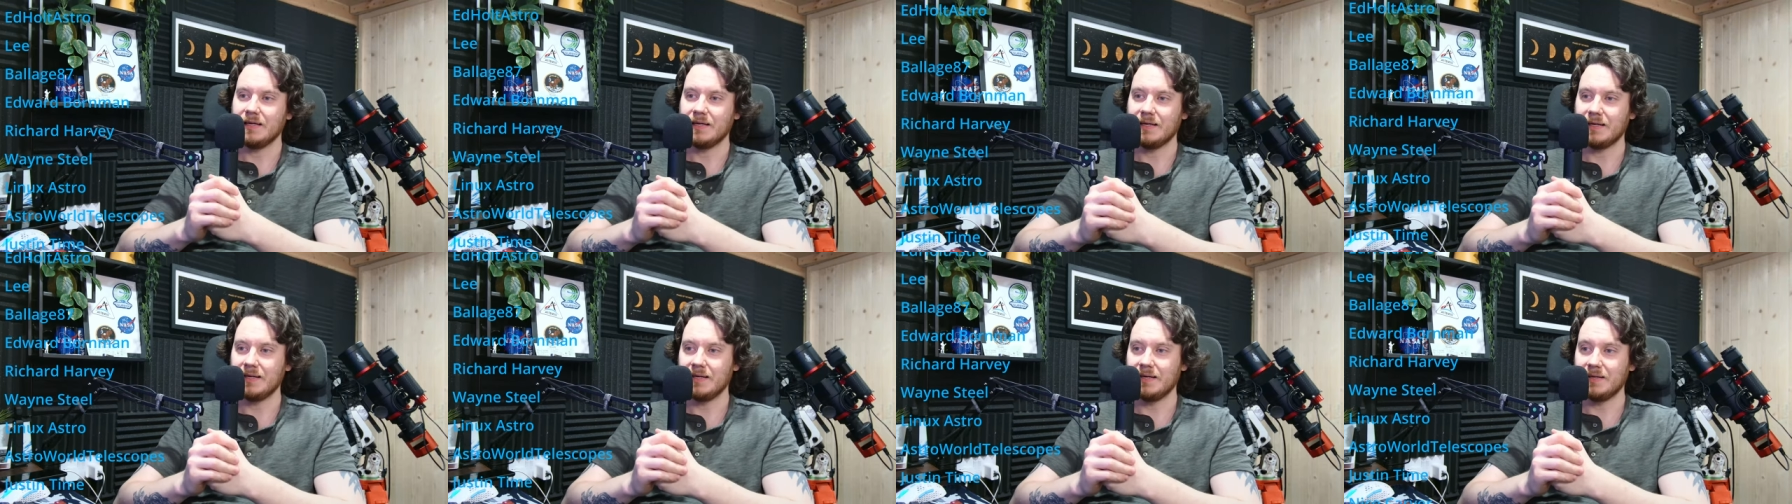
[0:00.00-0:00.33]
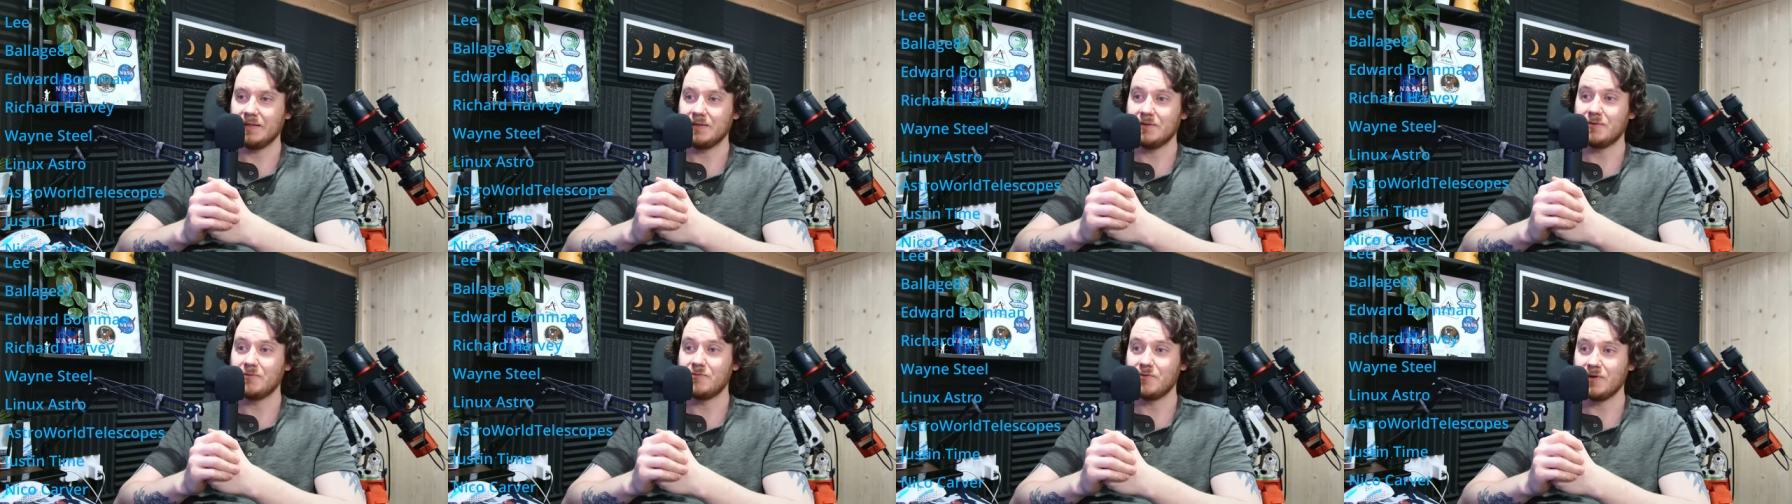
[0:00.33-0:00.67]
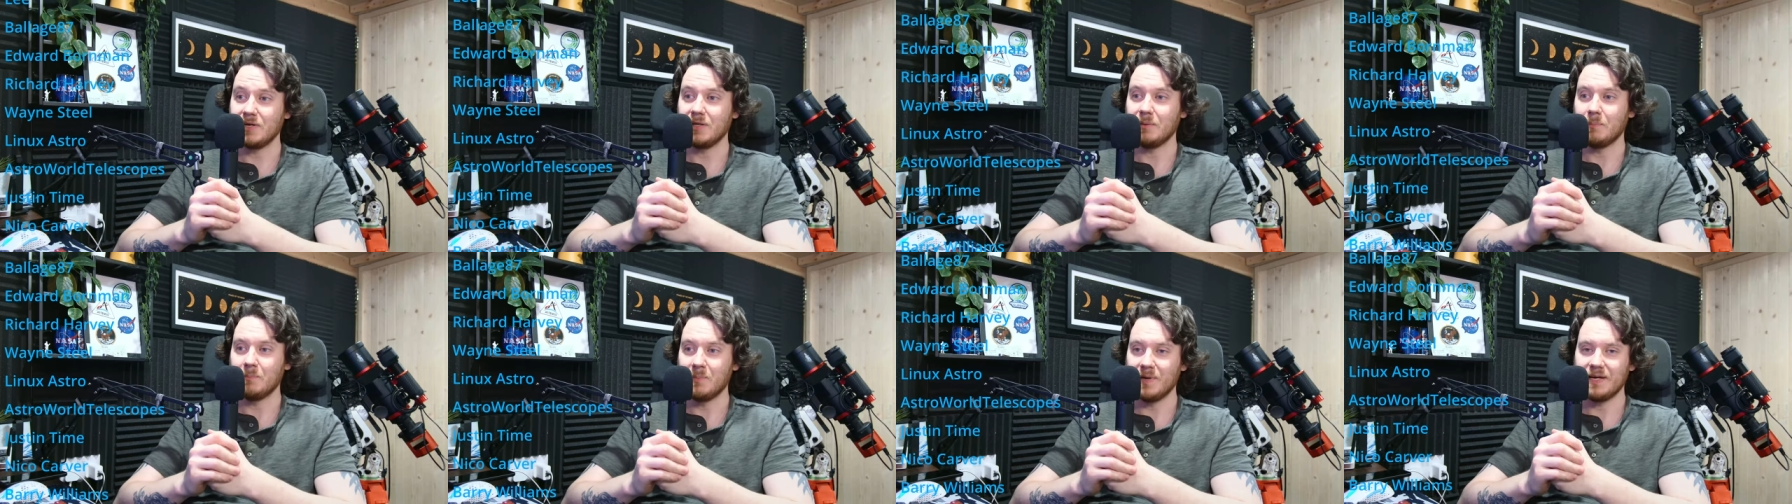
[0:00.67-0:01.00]
uh, the
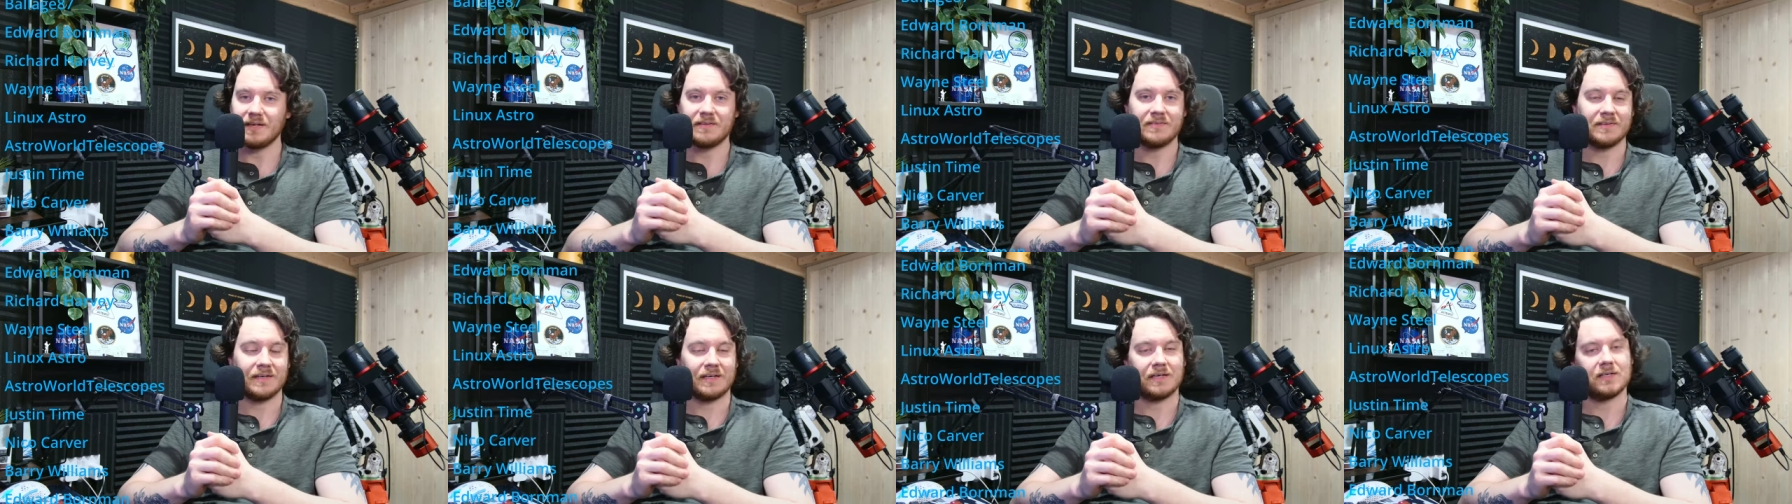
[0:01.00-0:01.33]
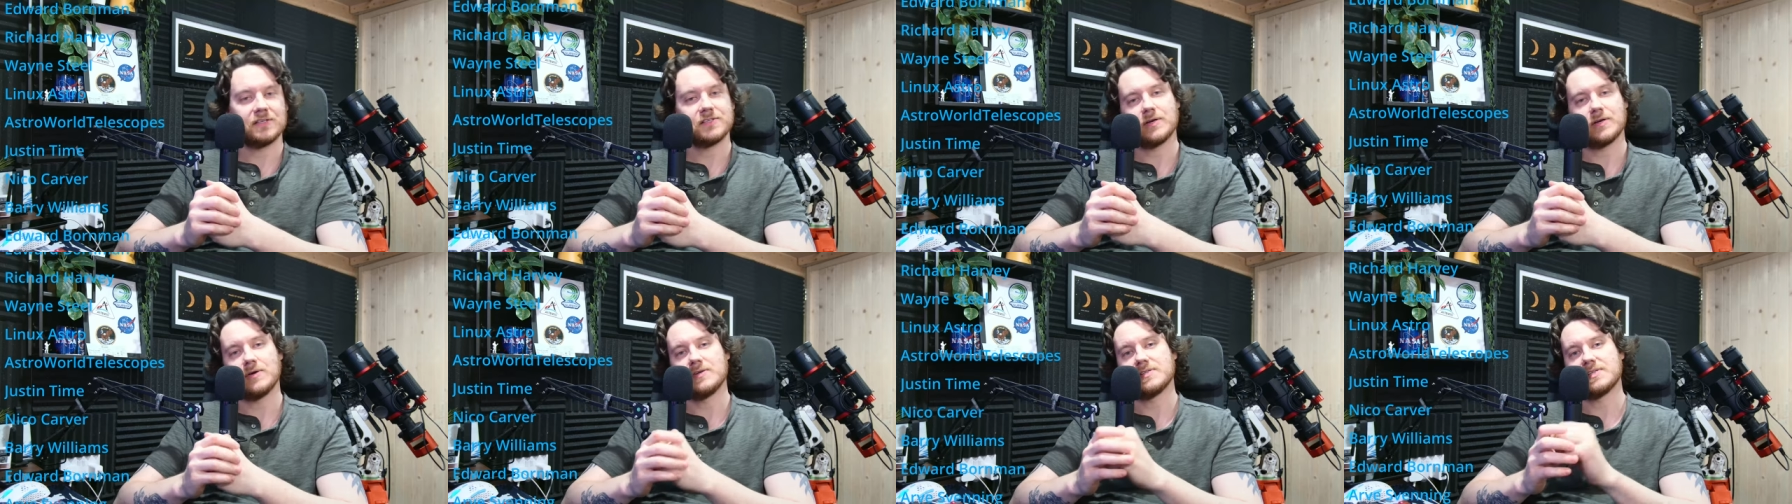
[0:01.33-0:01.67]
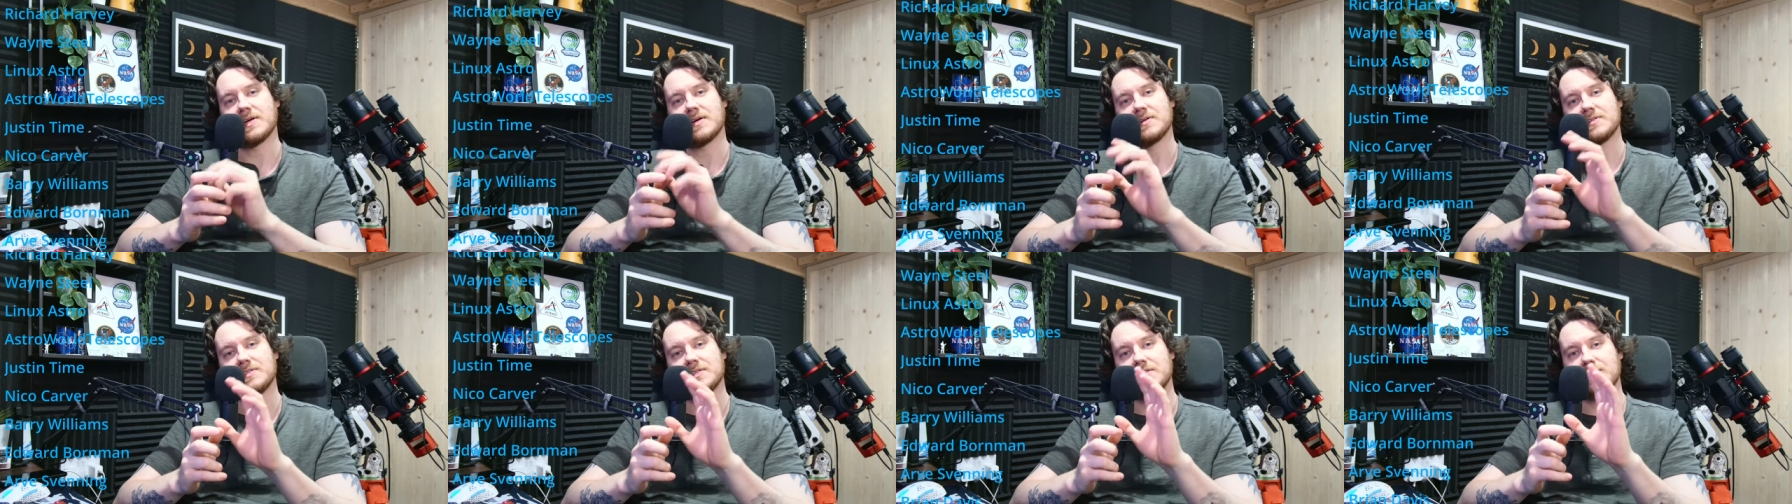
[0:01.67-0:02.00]
real big thanks goes
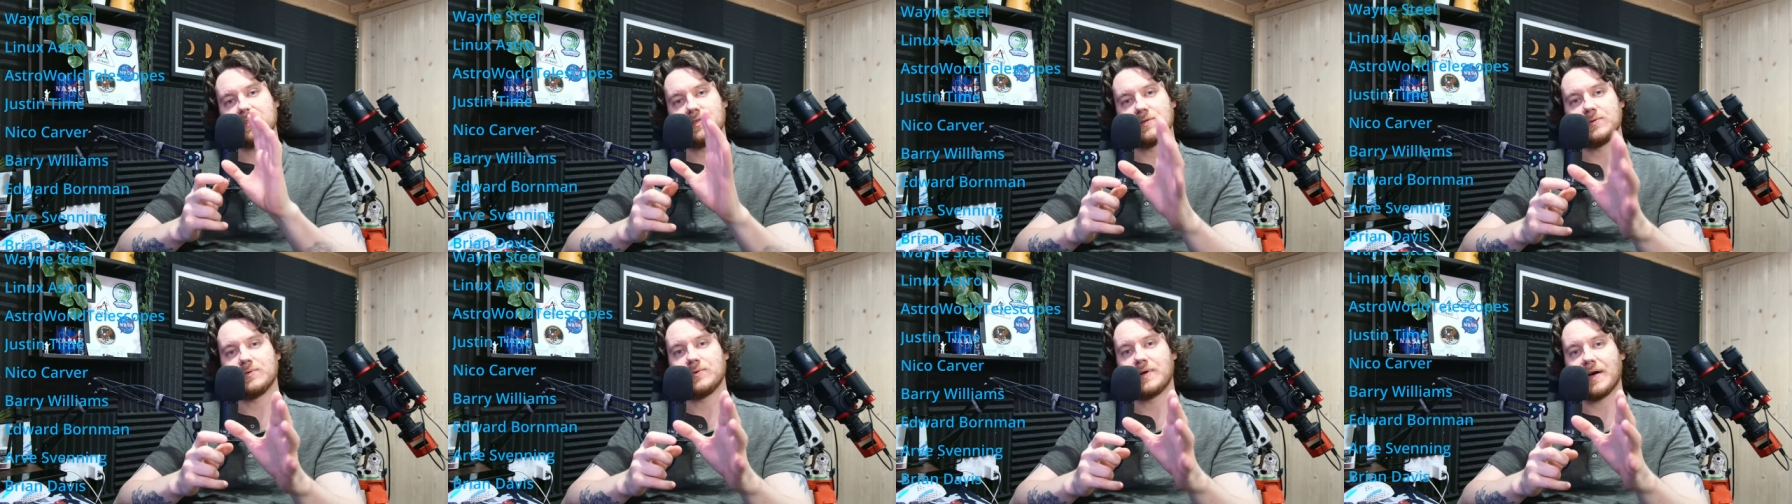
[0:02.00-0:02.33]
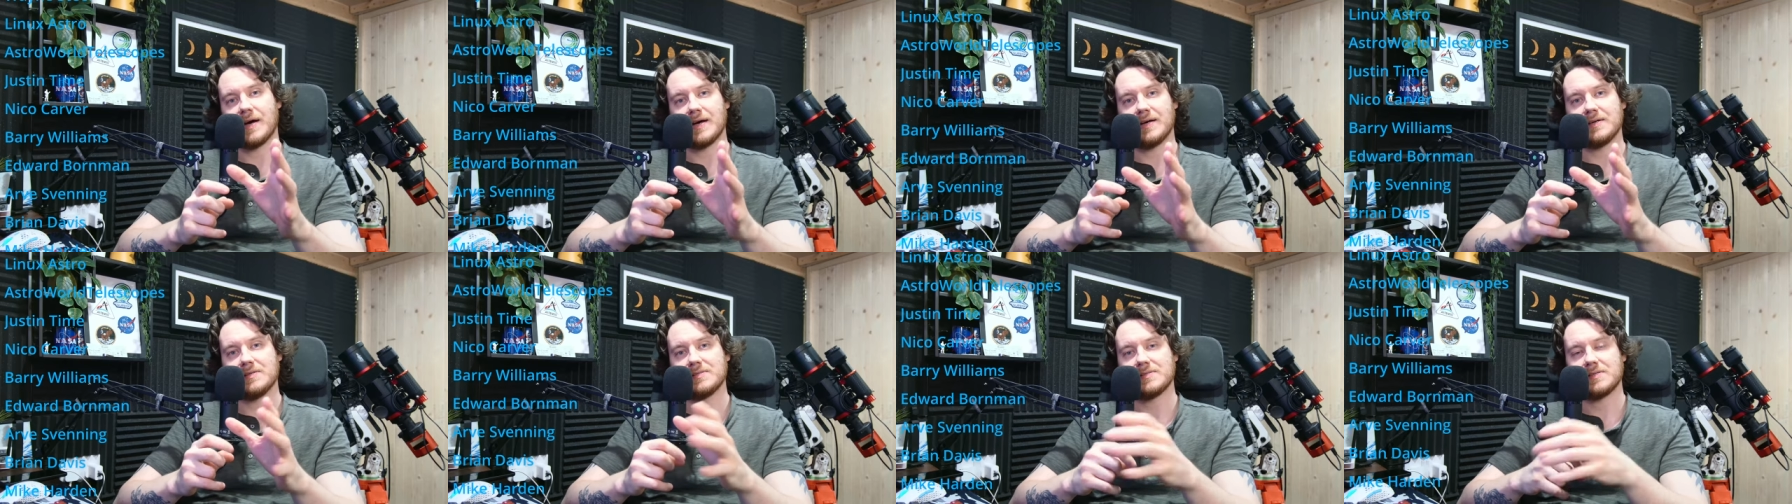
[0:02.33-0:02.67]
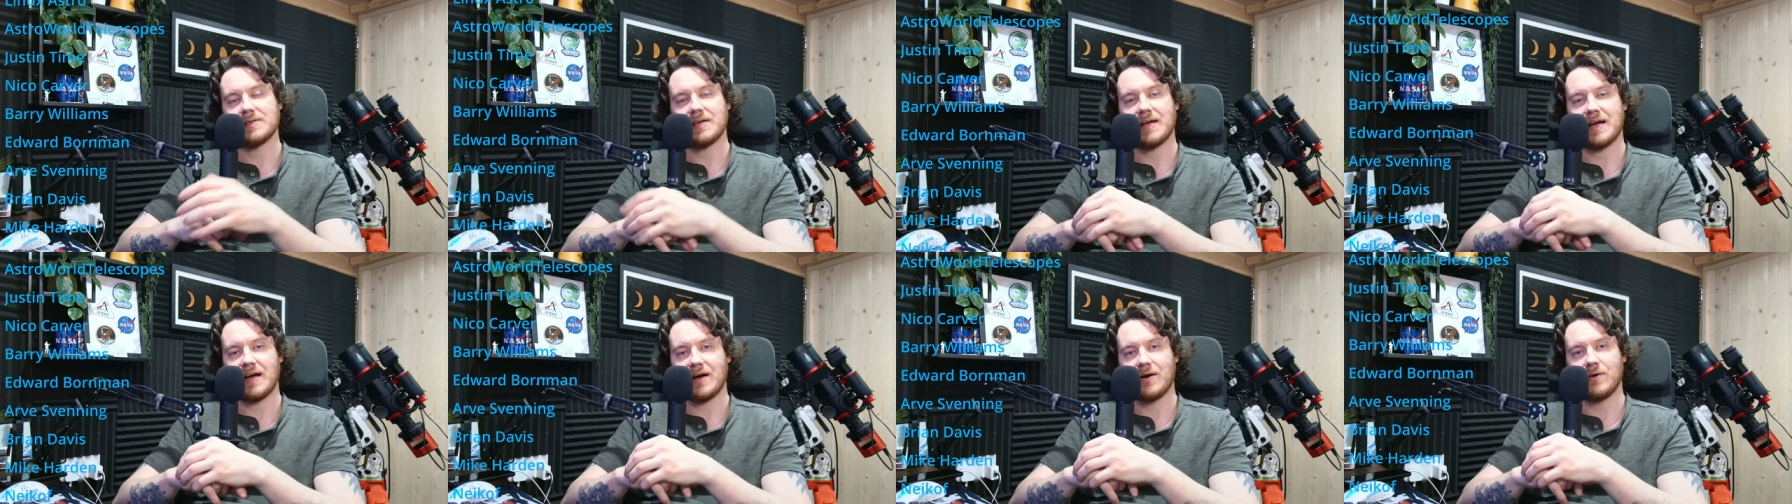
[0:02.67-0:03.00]
out to you guys
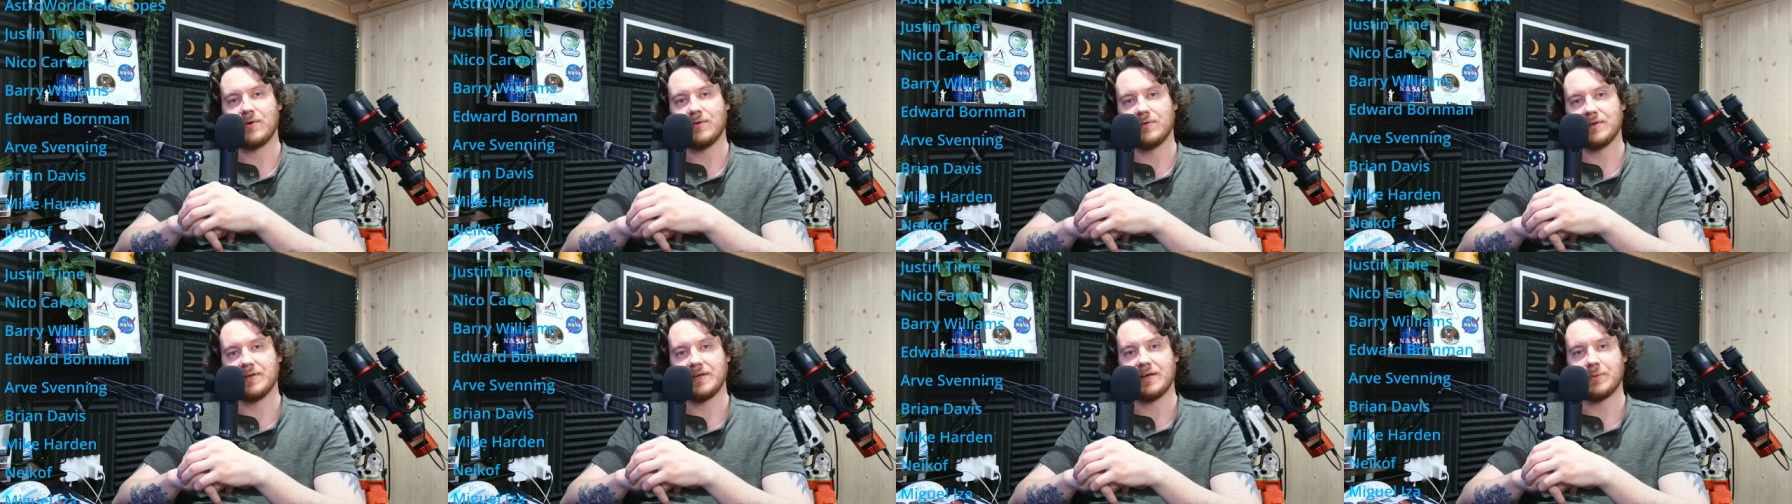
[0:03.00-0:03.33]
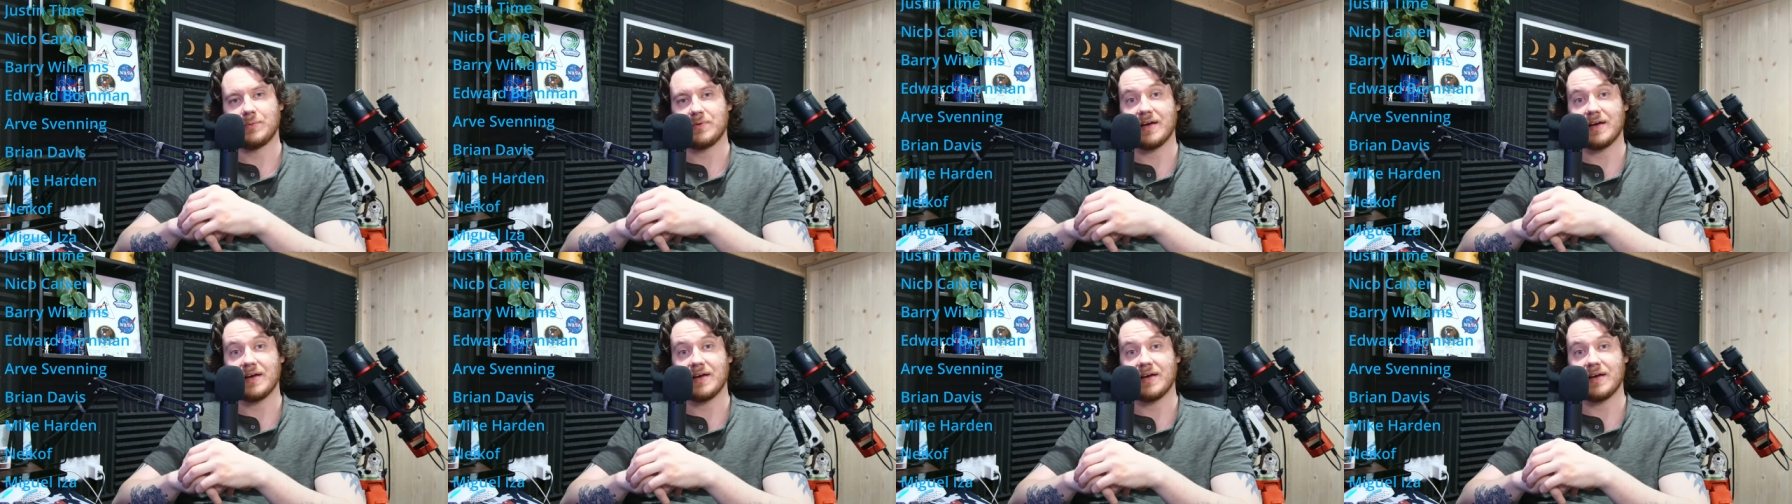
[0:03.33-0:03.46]
out there,